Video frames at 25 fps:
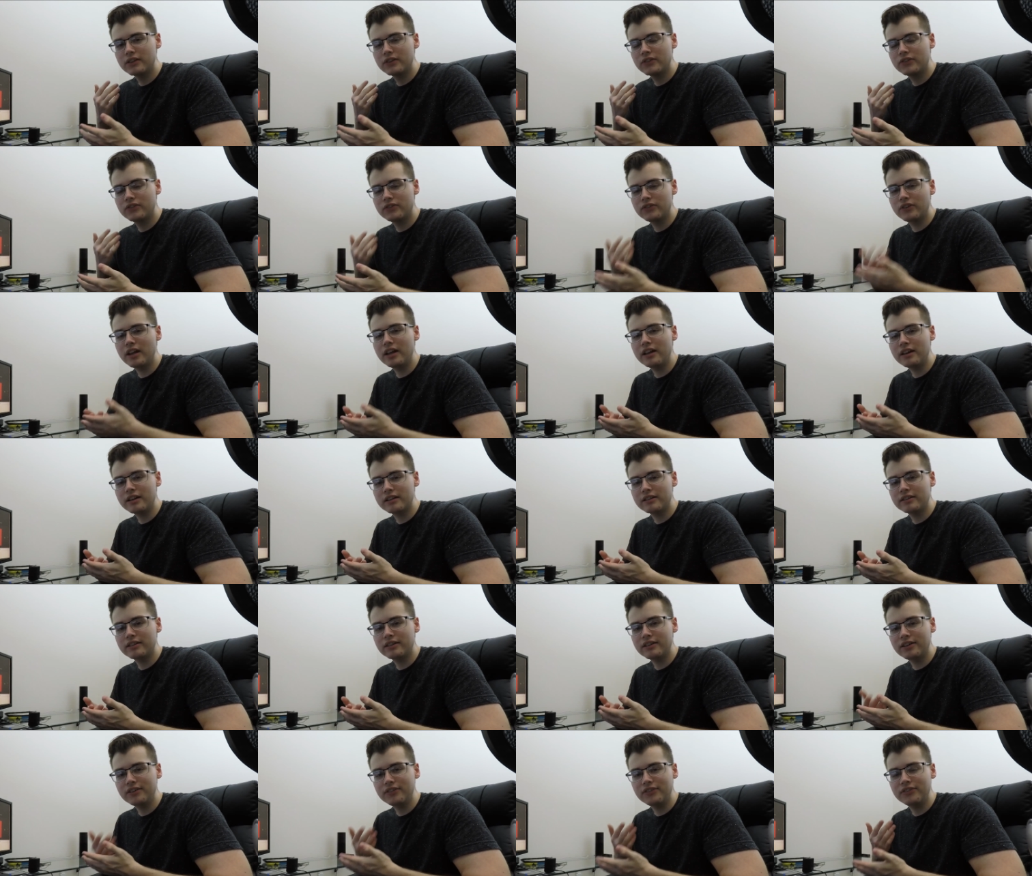Santa
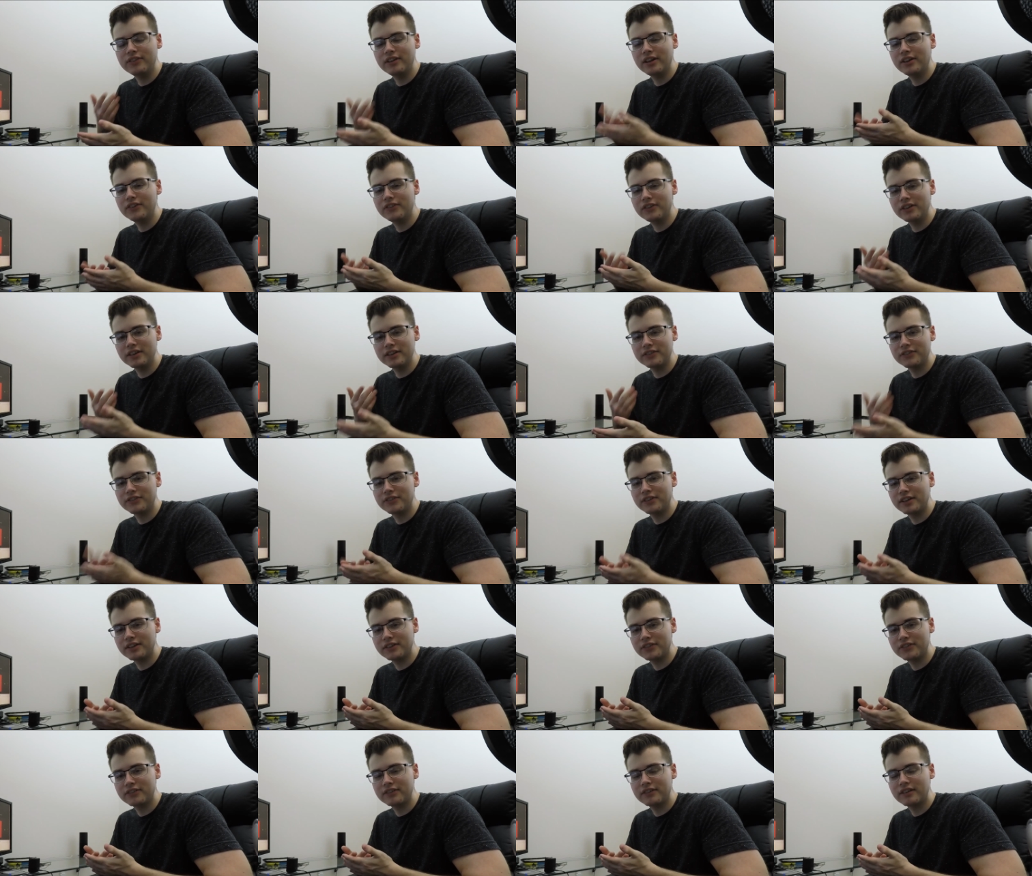Claus doesn't
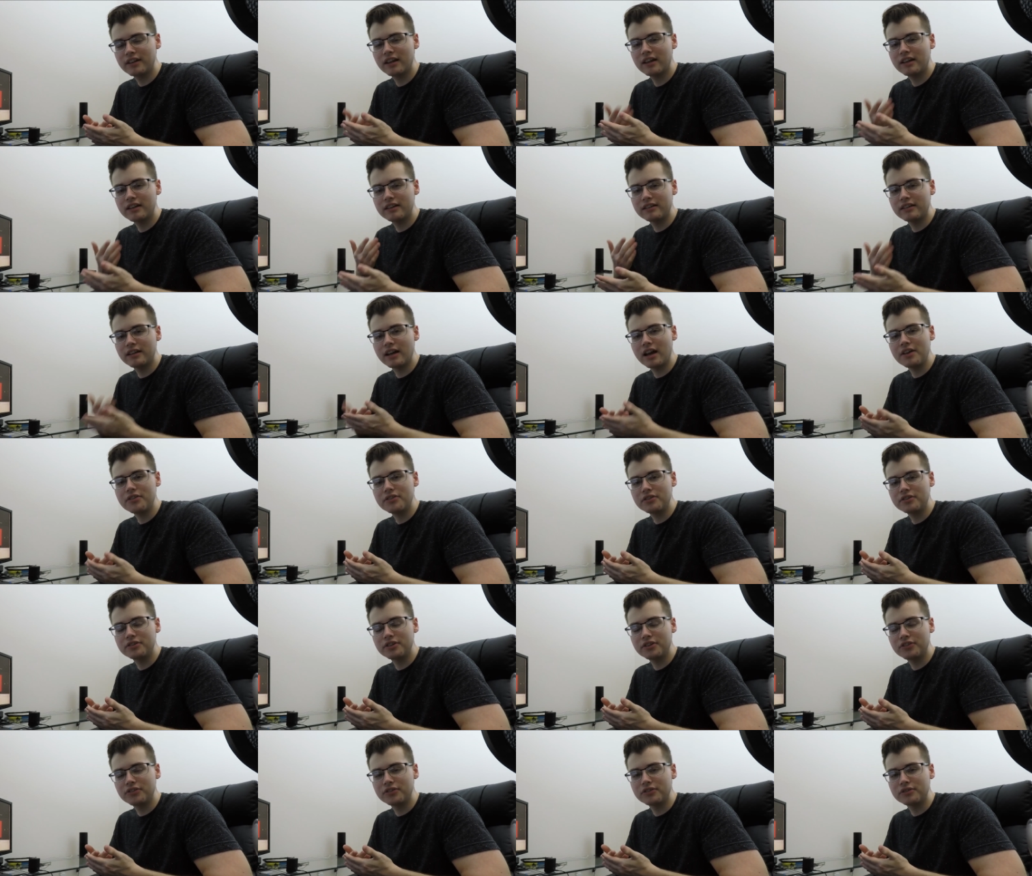exist. Neither
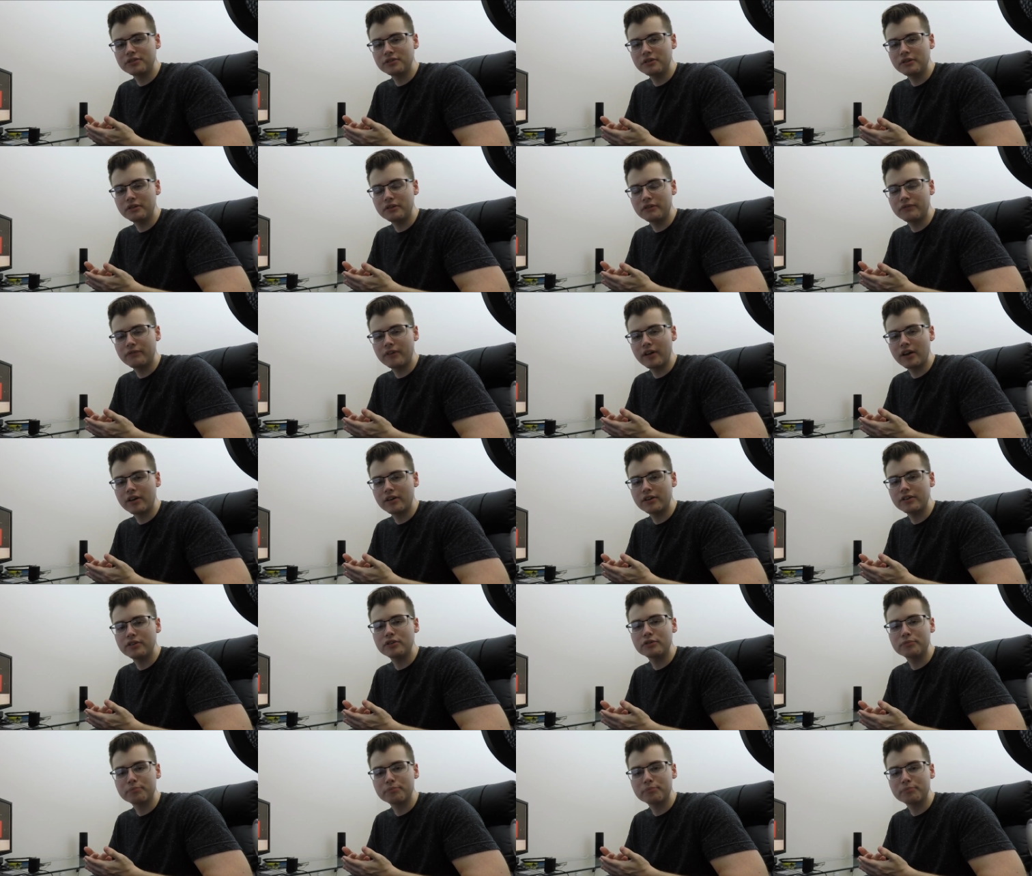does the Tooth Fairy.